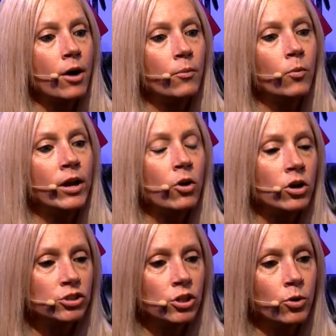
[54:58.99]
We
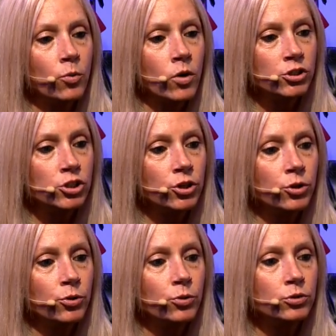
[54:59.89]
also want
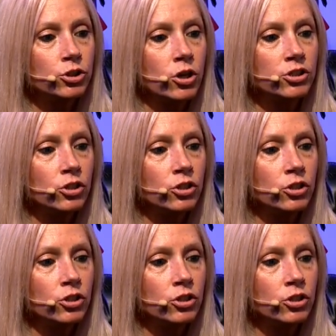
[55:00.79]
to start to